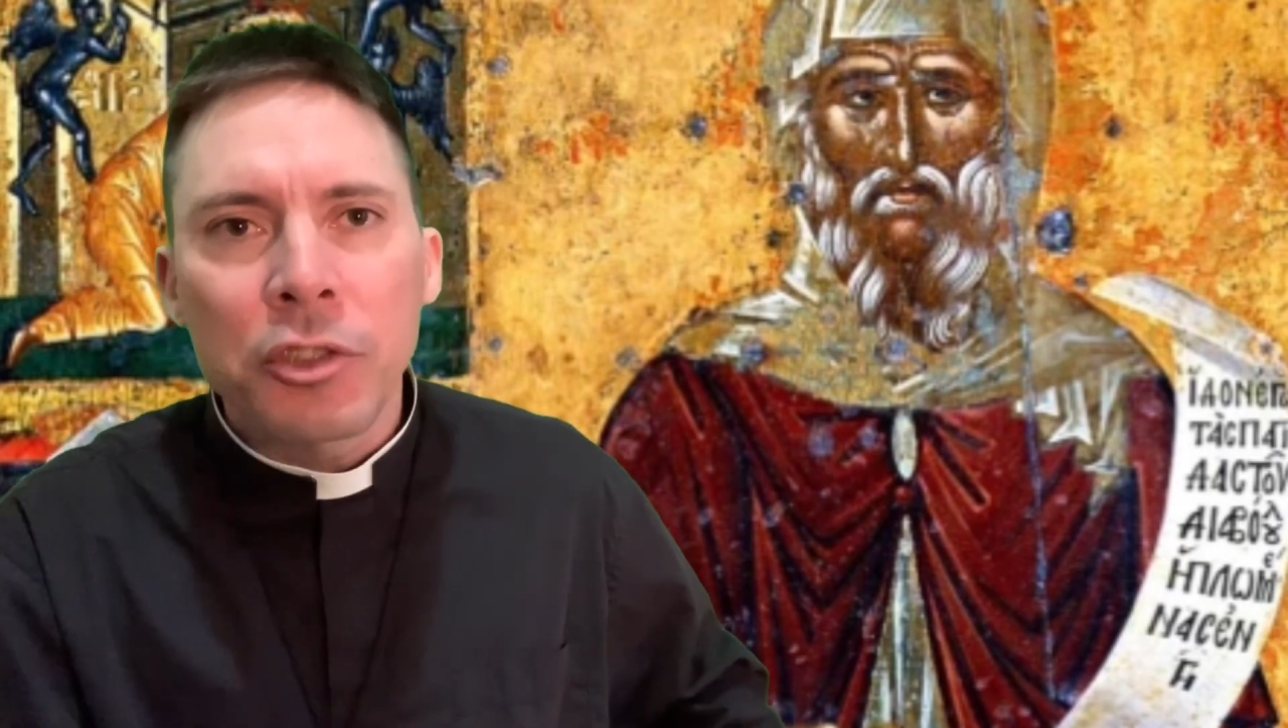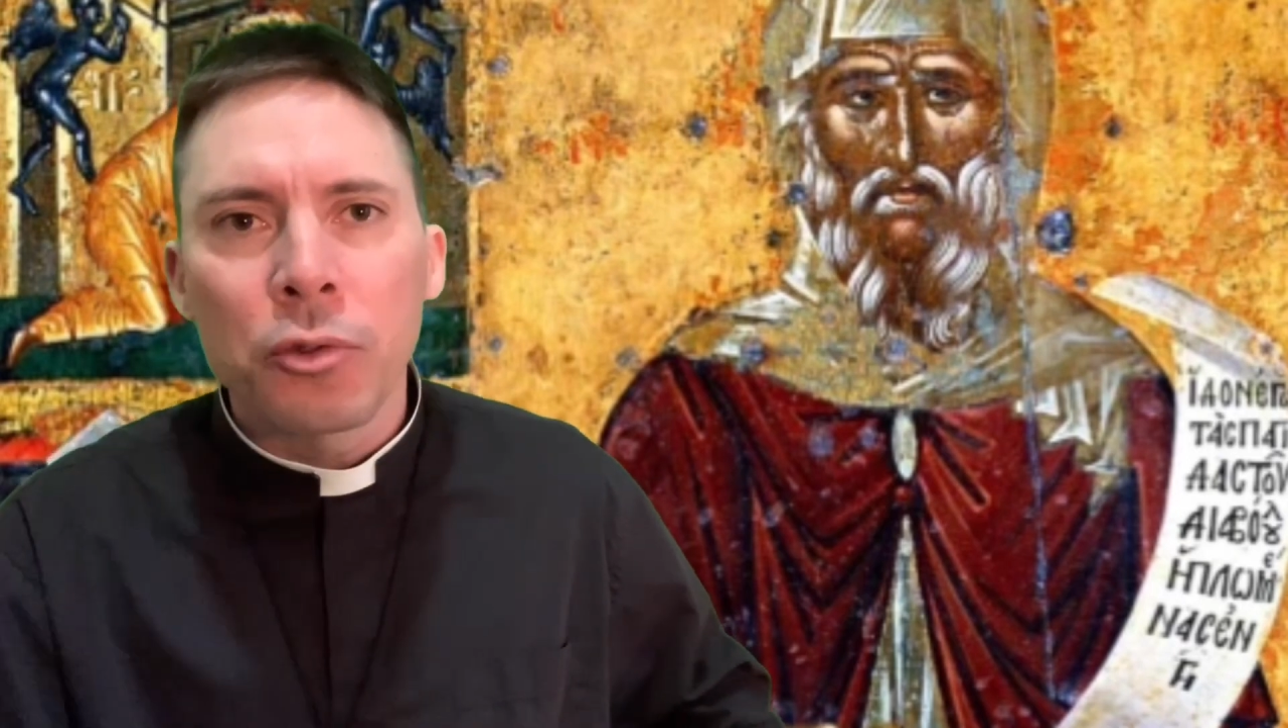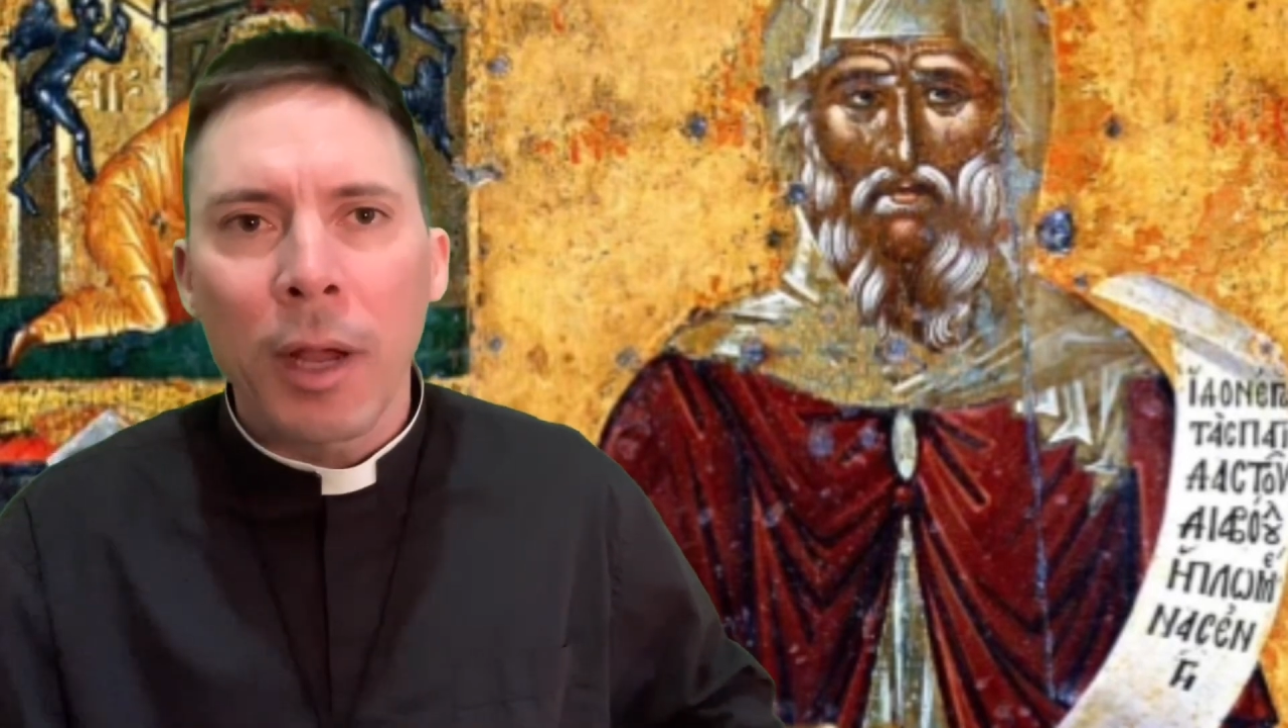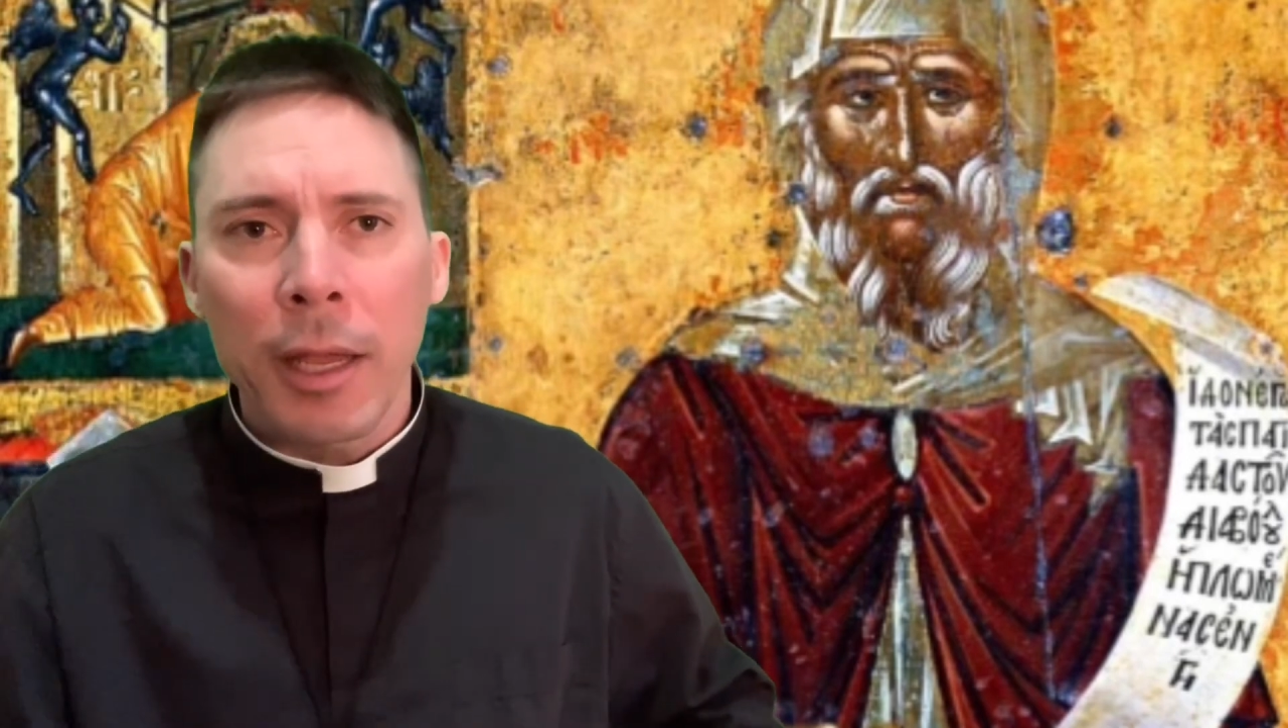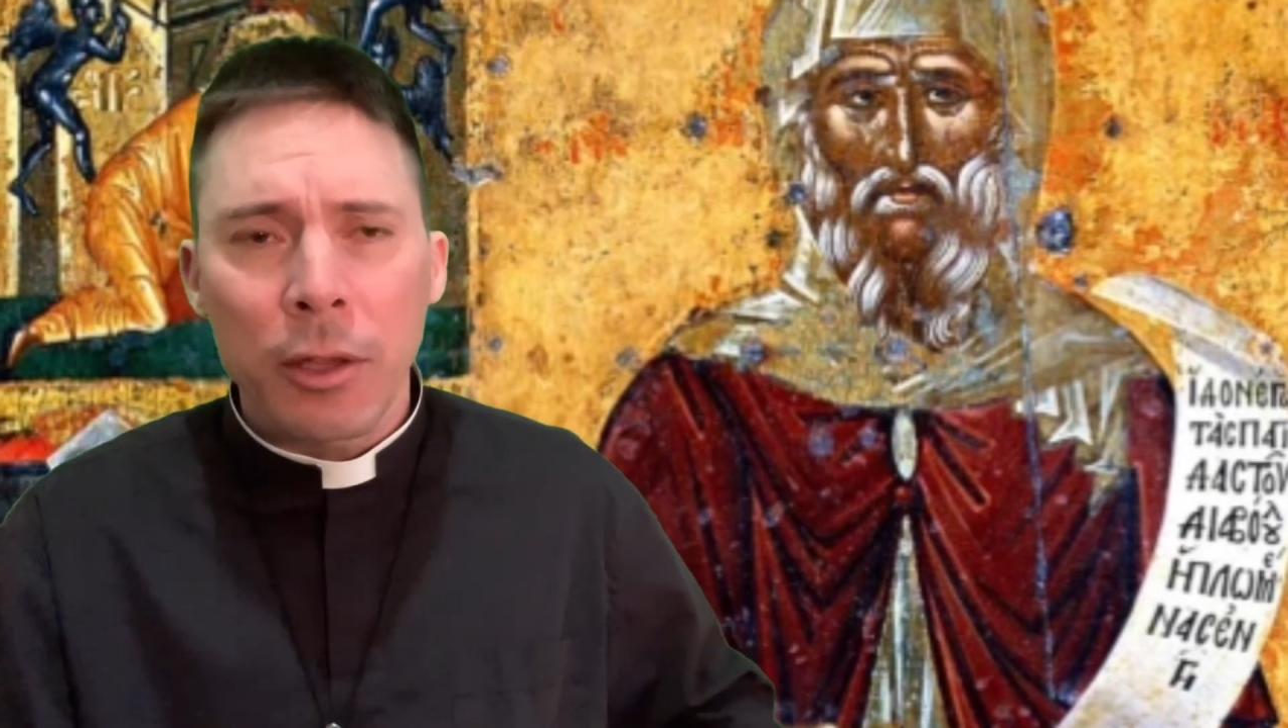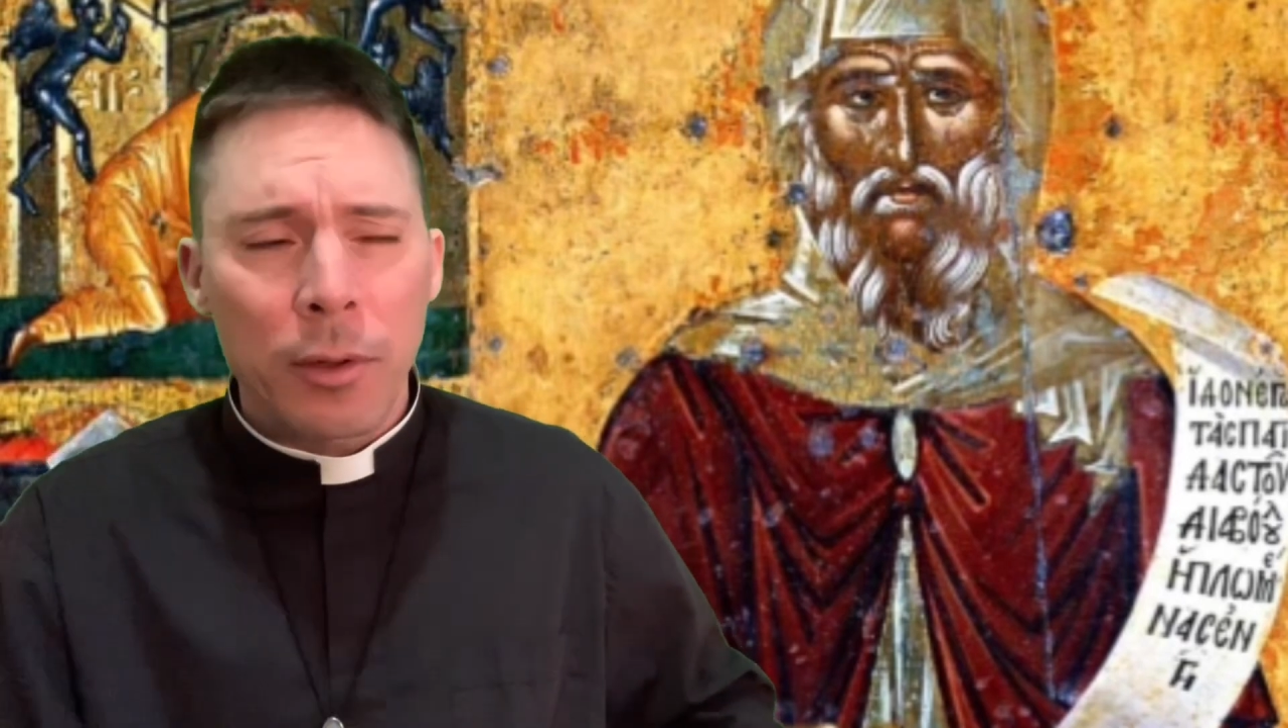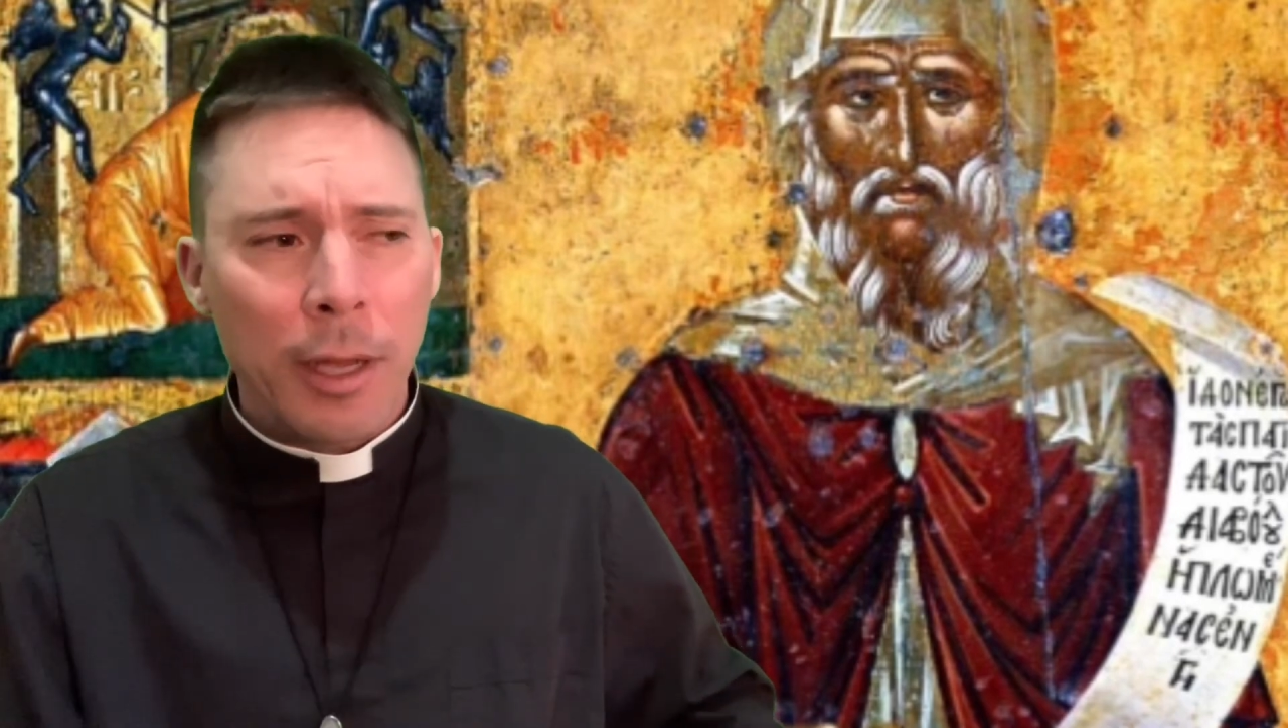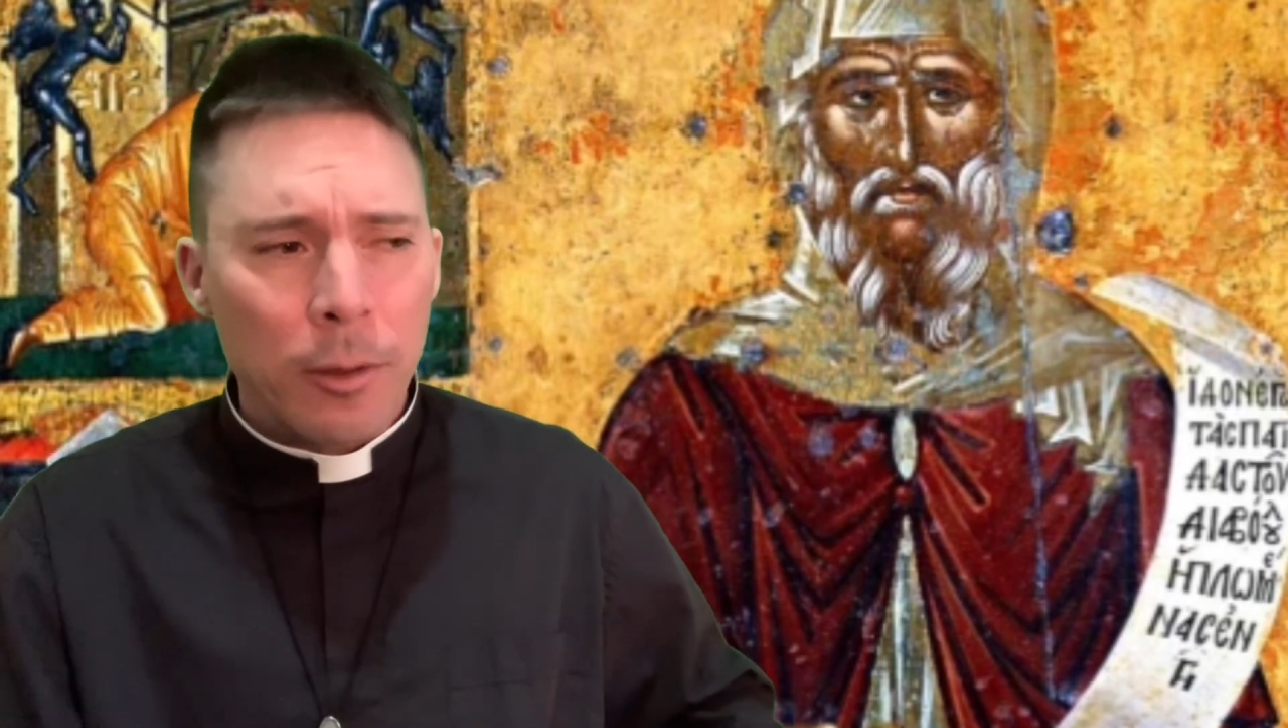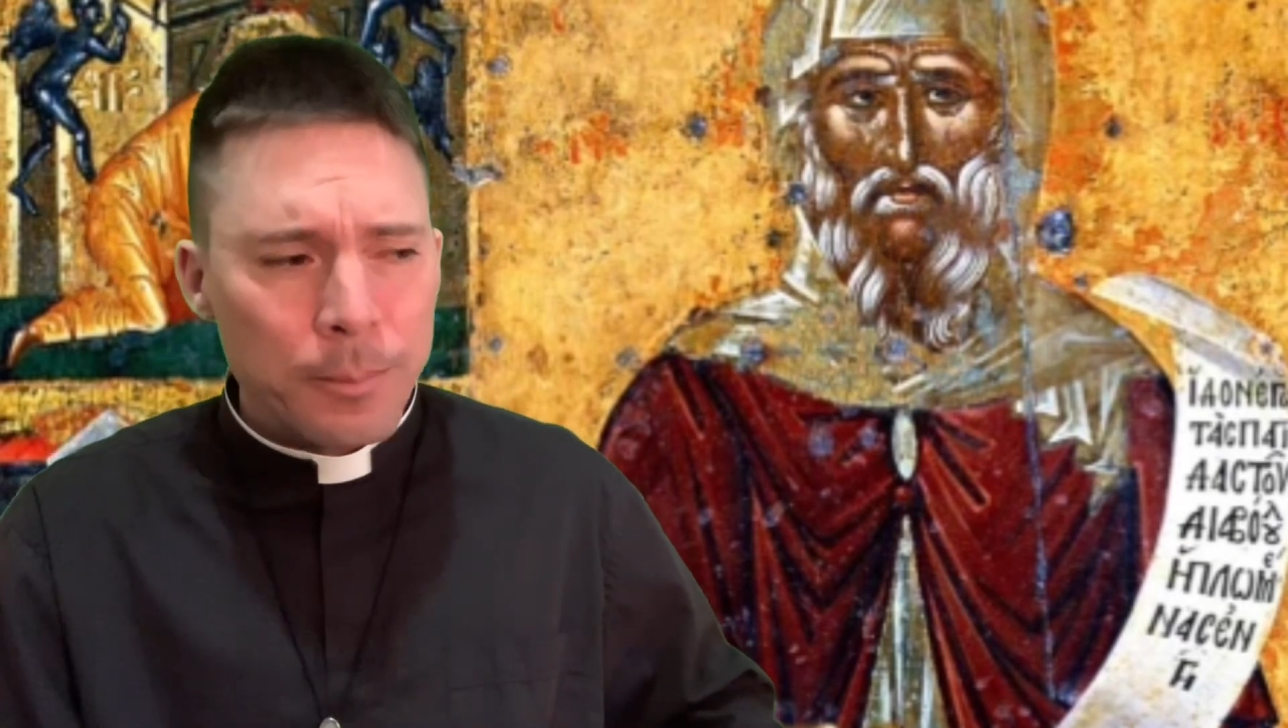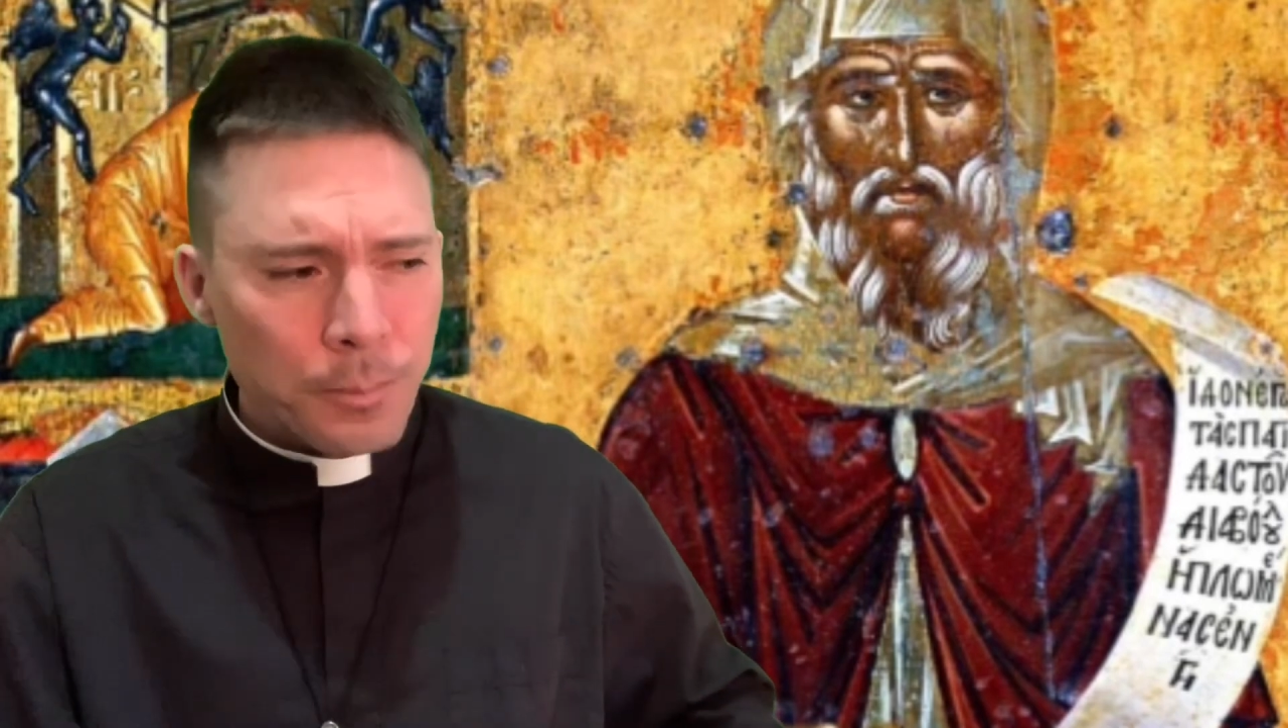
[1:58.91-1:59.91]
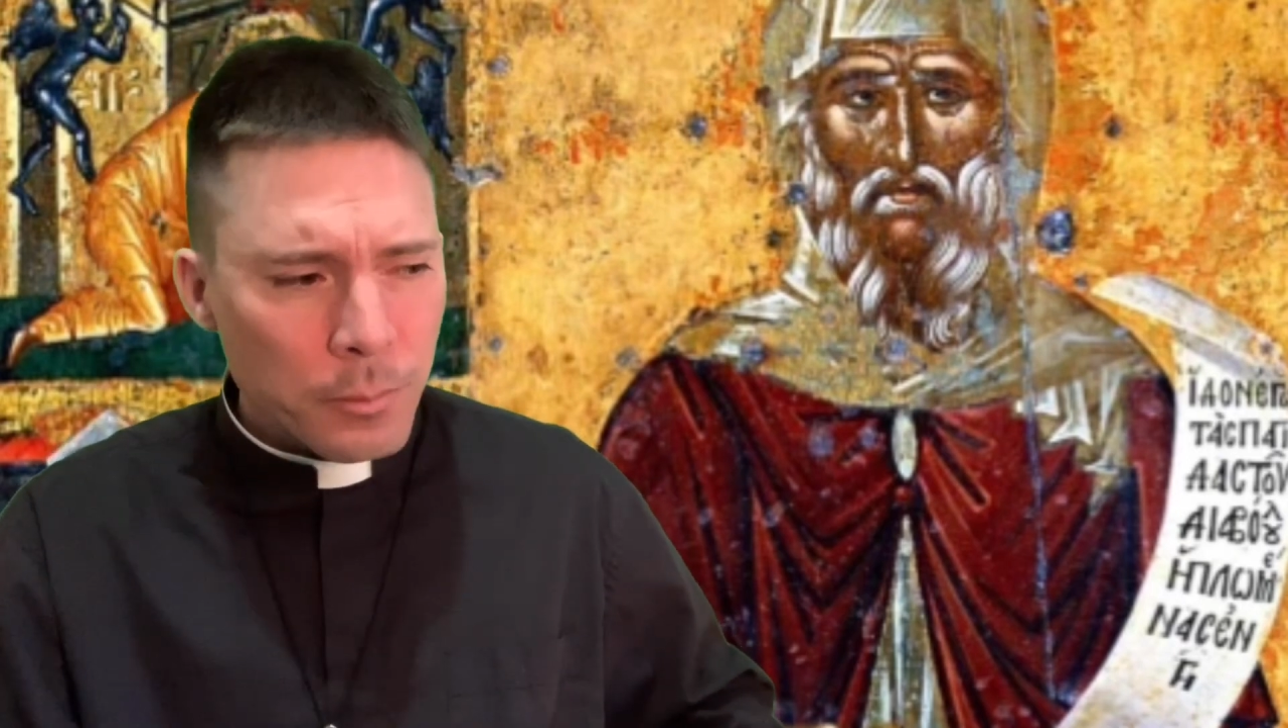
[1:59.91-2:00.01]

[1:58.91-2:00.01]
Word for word: drag you down.